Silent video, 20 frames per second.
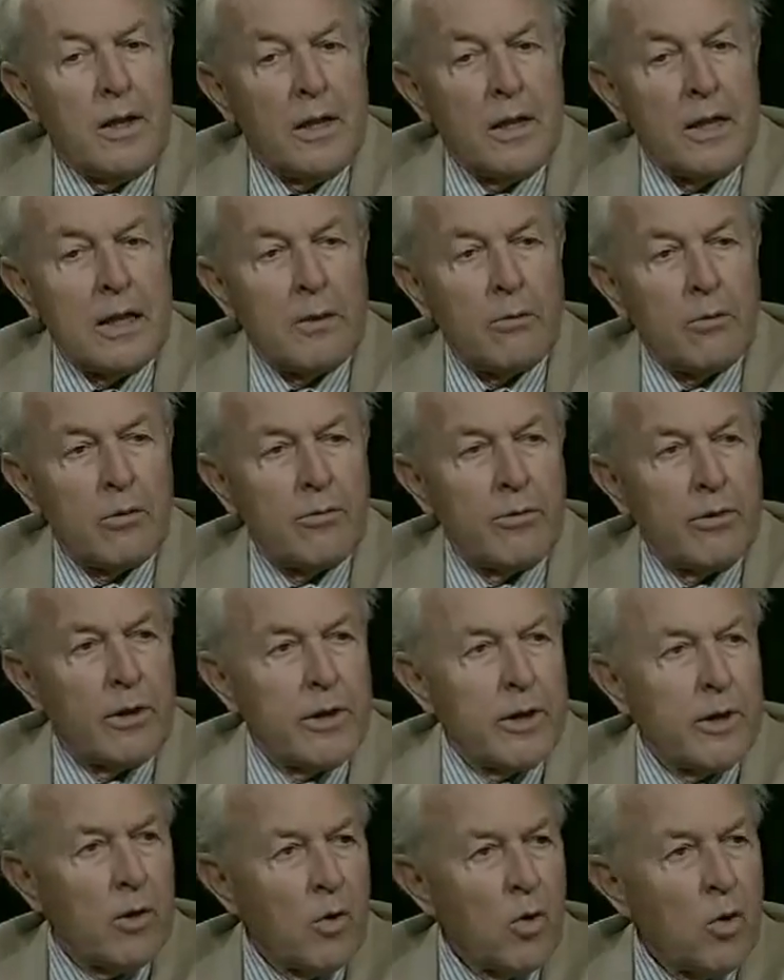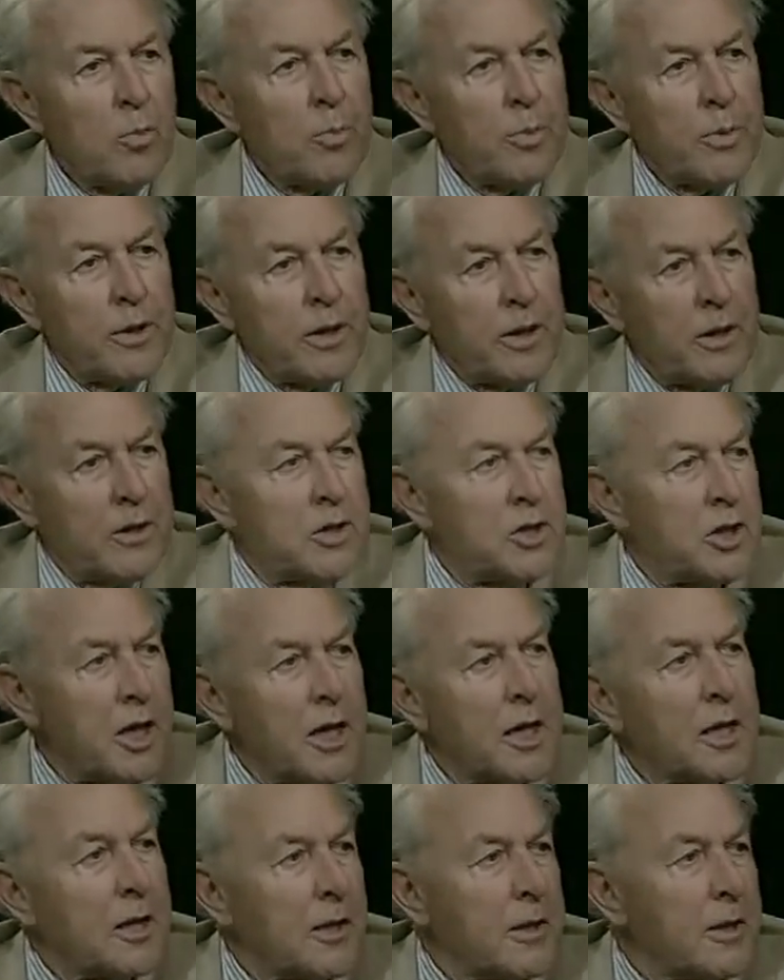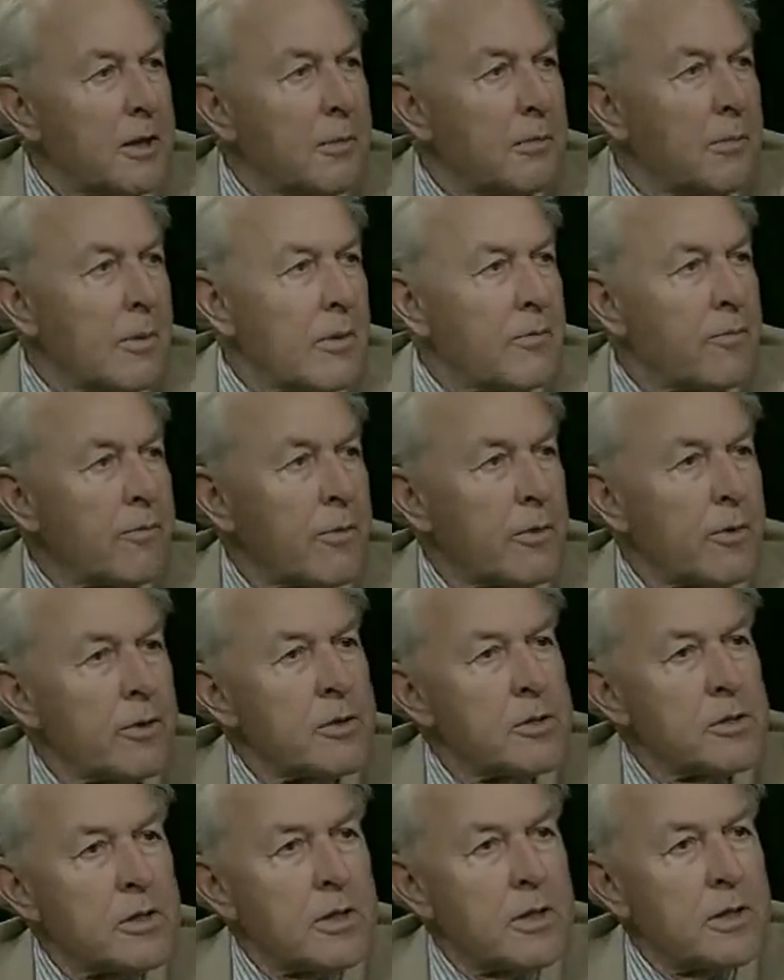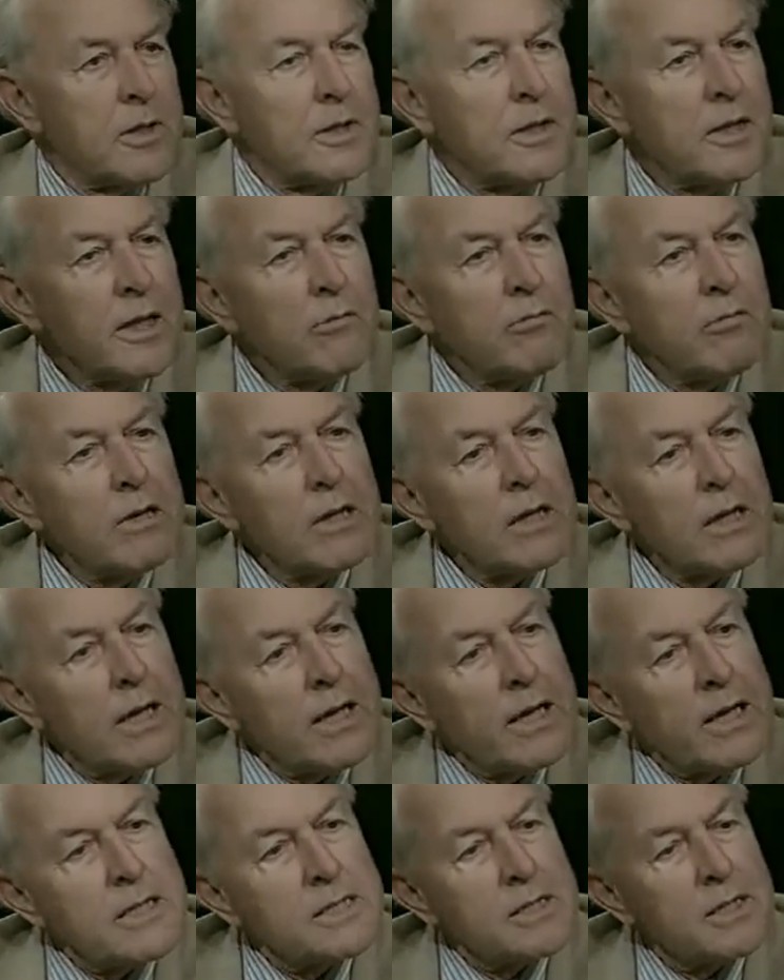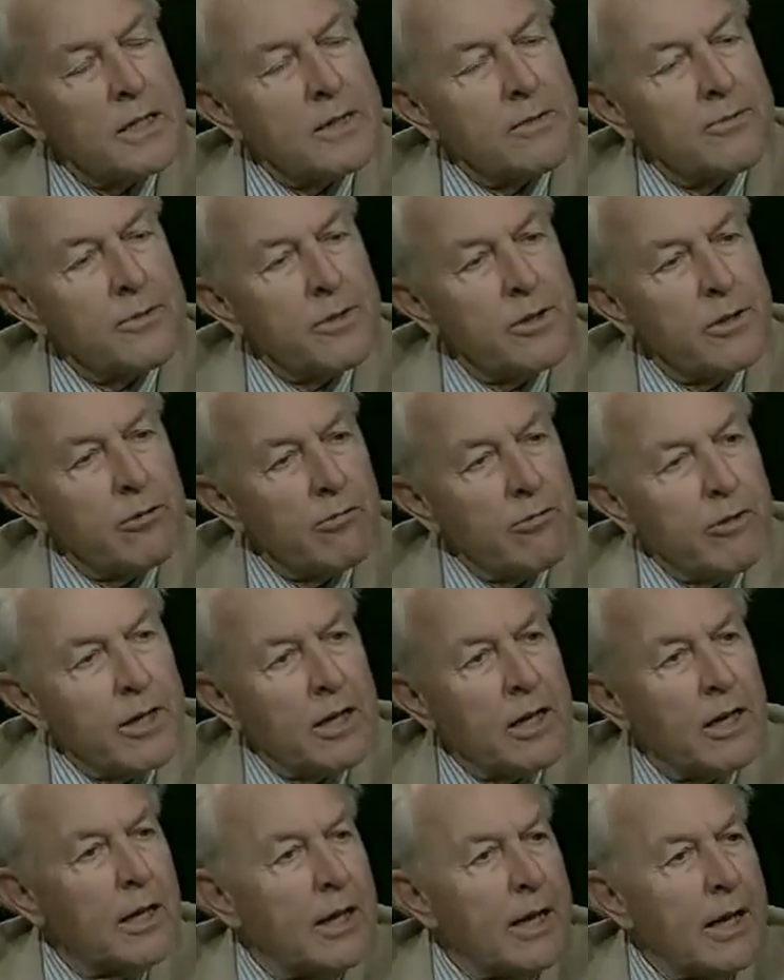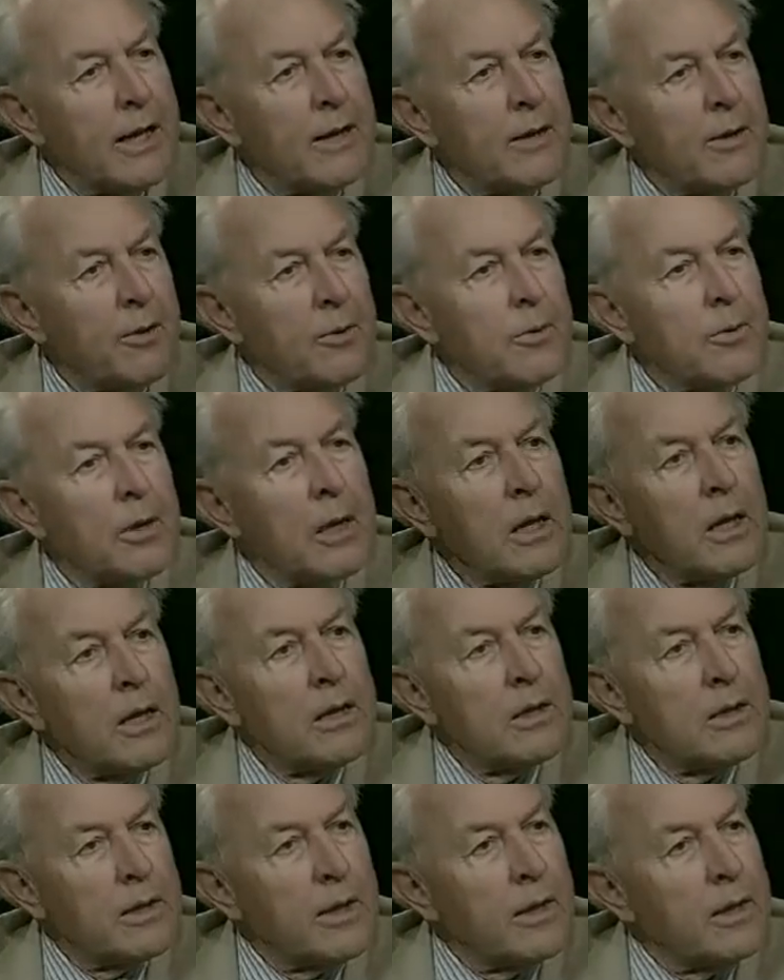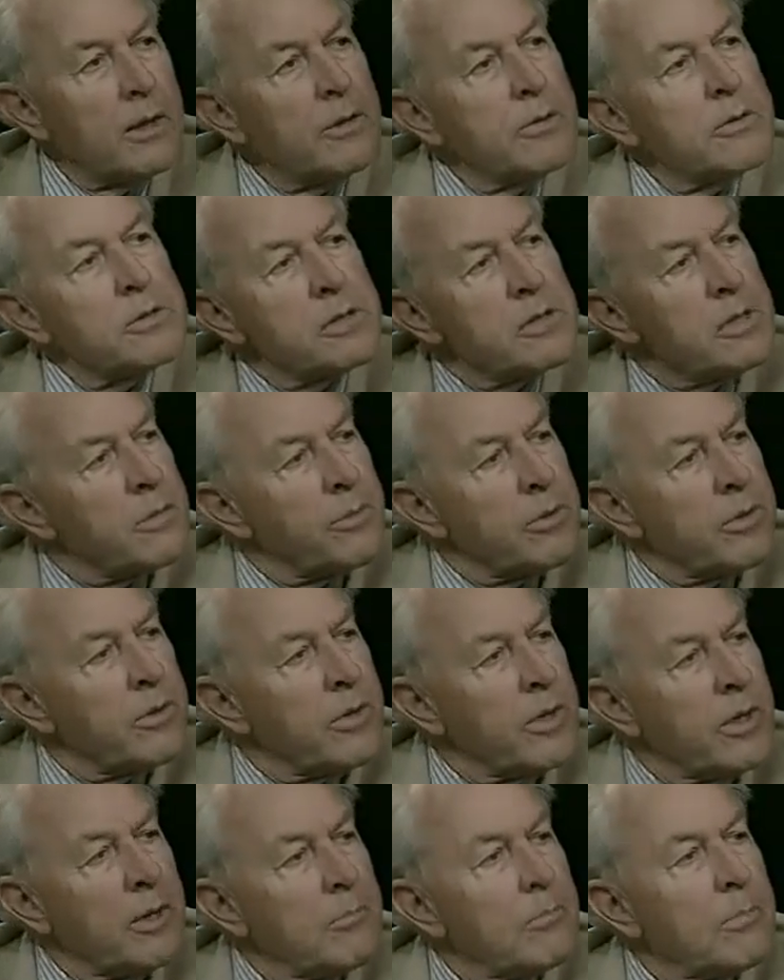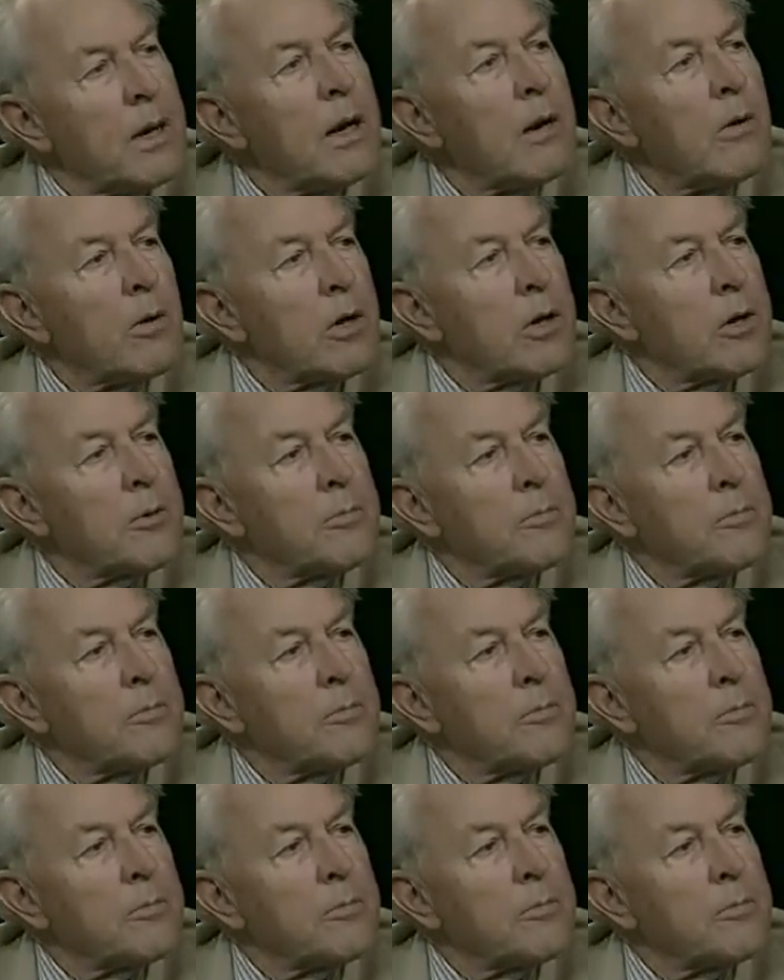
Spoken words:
They were very open in chanting them at first, and then they realized that if they're written down, they lose some of the power.